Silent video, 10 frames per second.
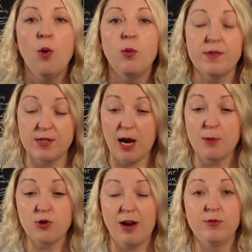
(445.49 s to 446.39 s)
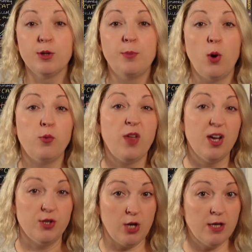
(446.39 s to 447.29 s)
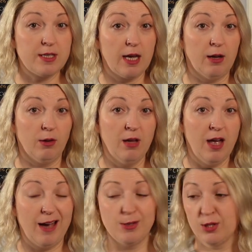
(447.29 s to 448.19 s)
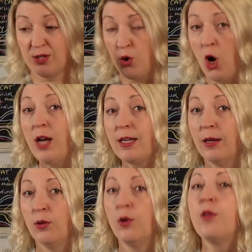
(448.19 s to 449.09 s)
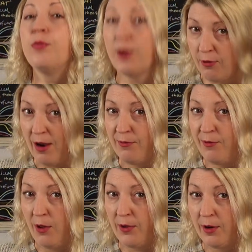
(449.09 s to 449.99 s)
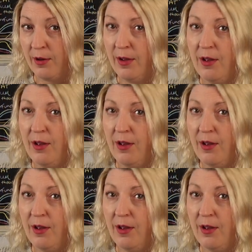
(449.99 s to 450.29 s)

where the time traveler both does kill and does not kill their grandfather.